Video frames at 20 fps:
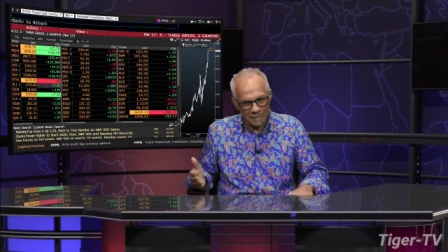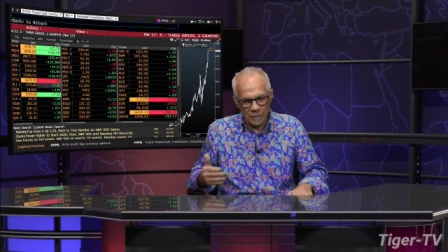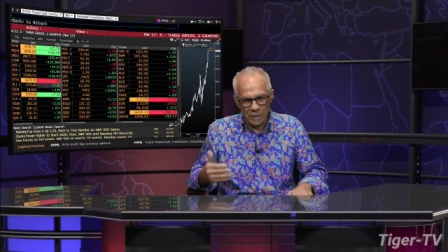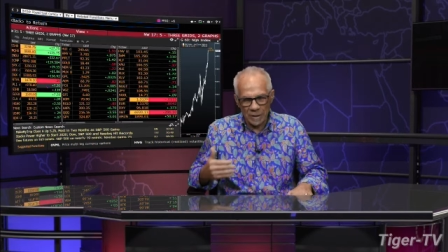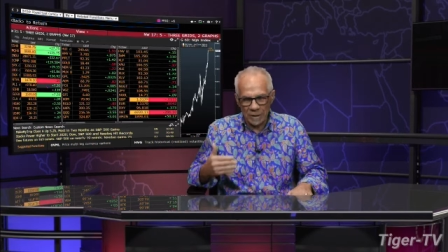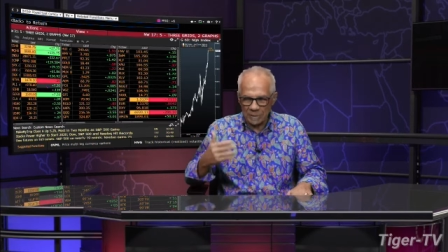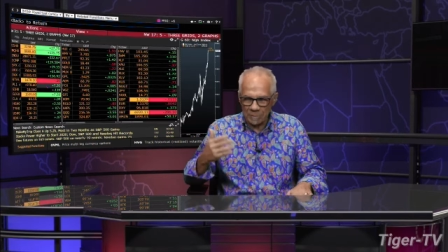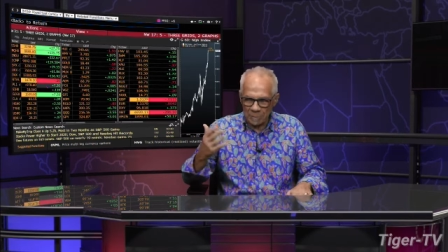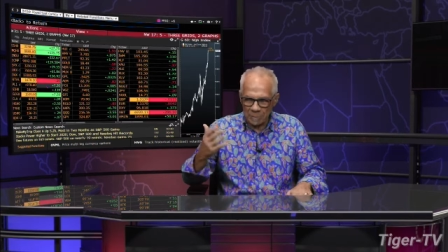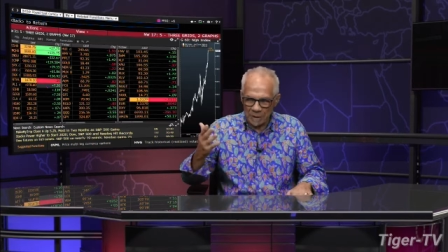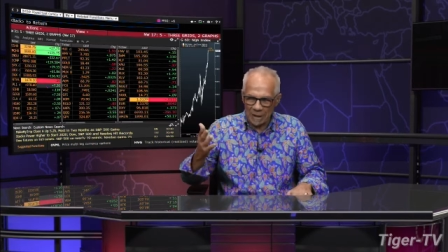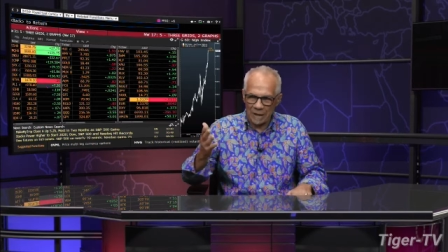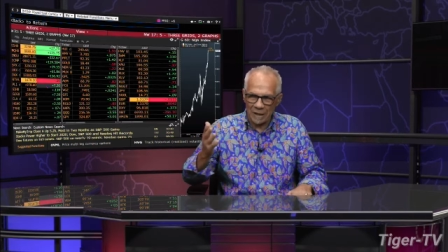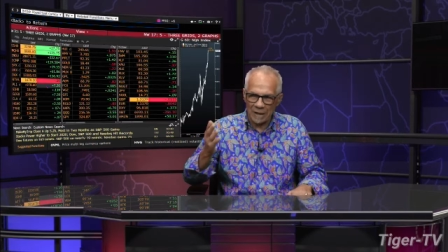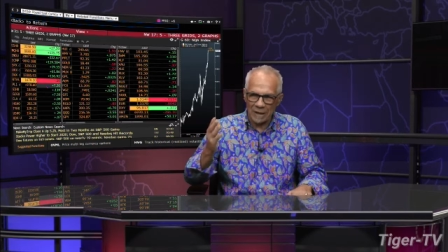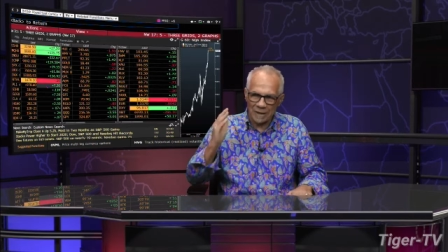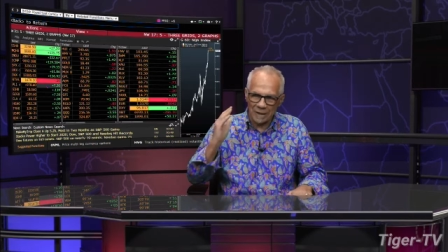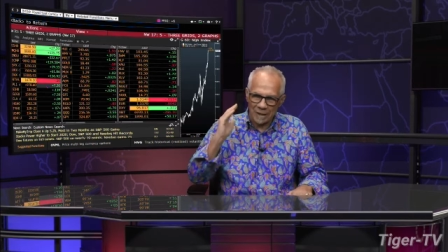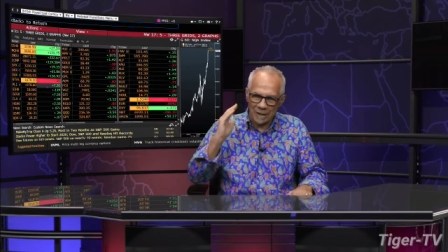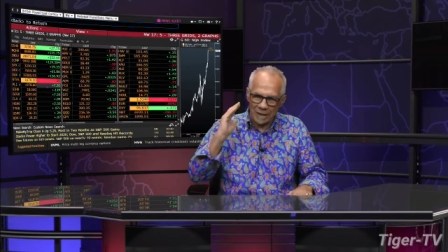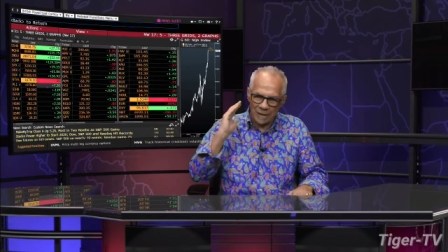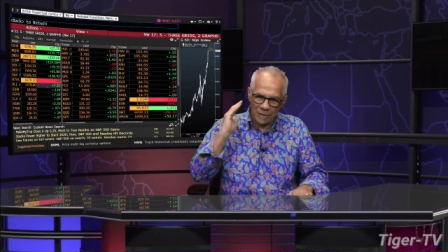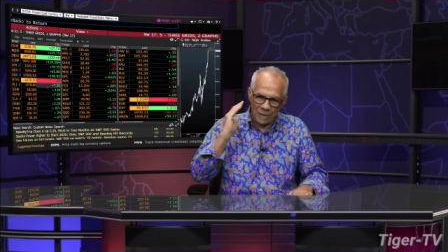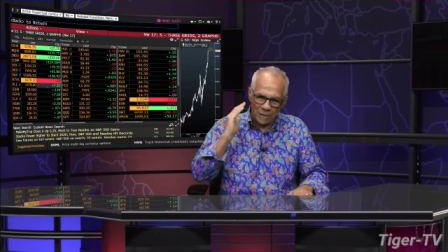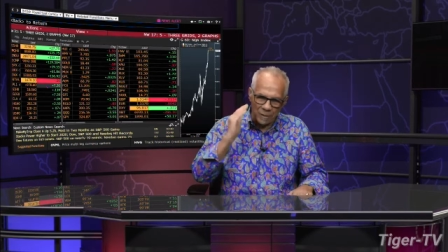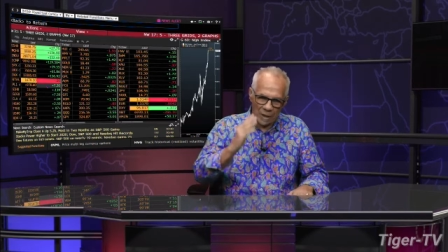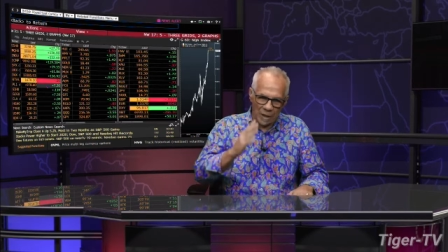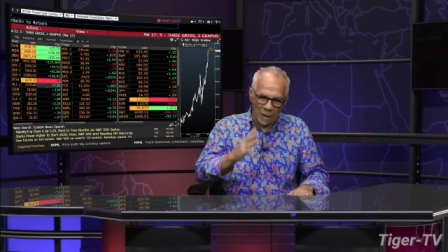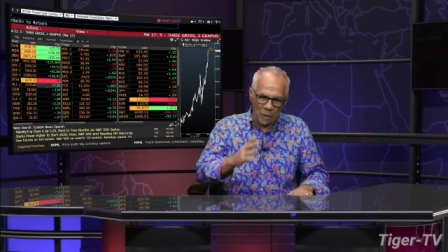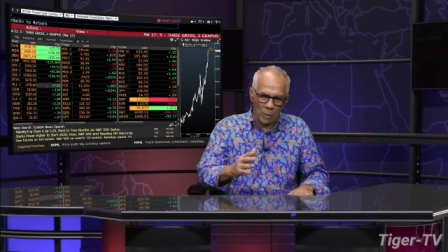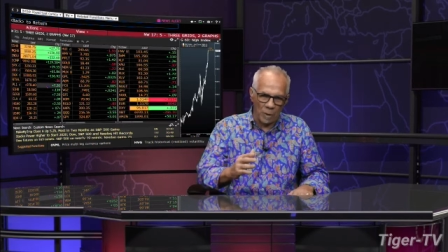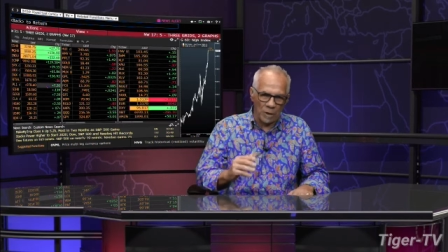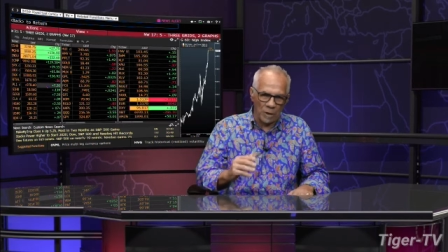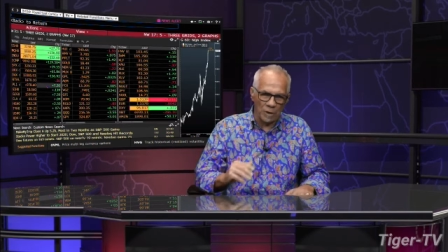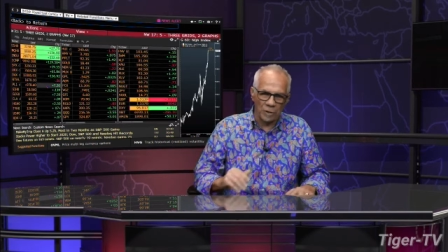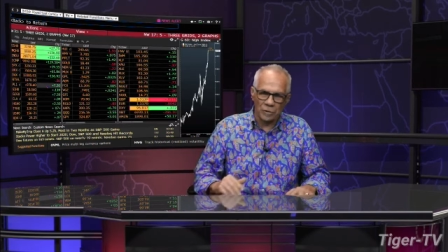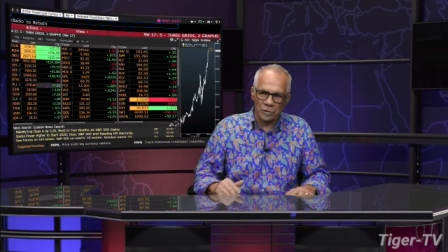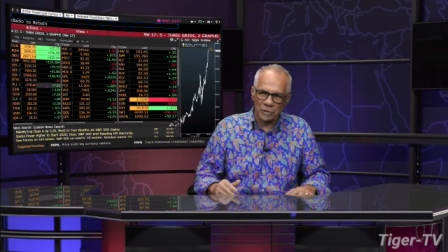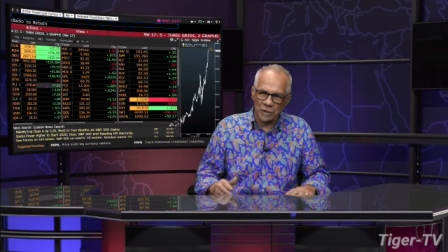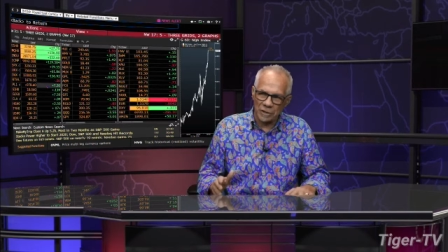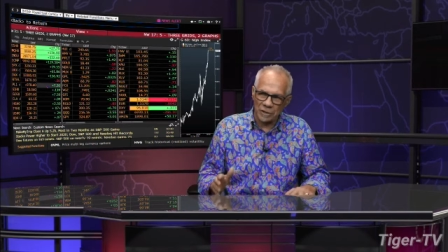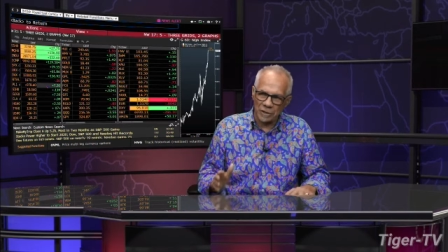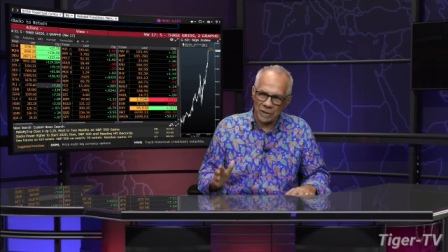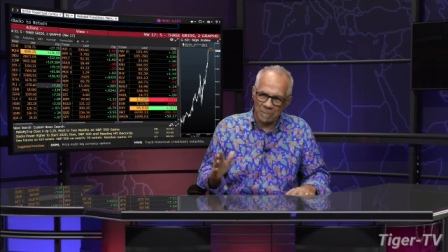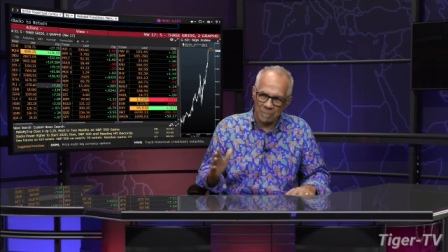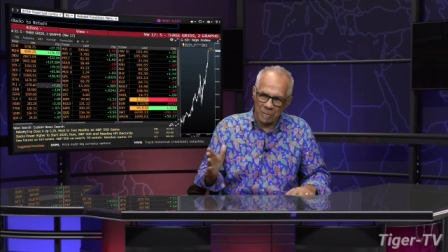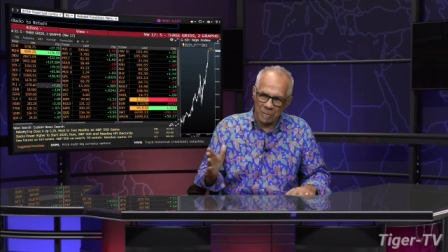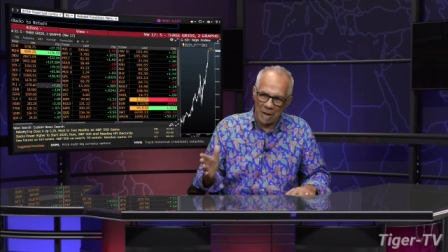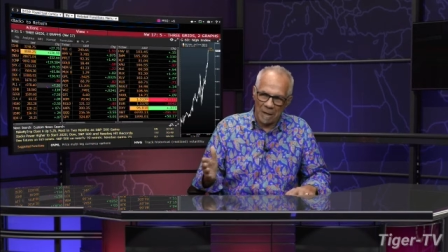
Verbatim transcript: We get the beginning of the year. We got window dressing.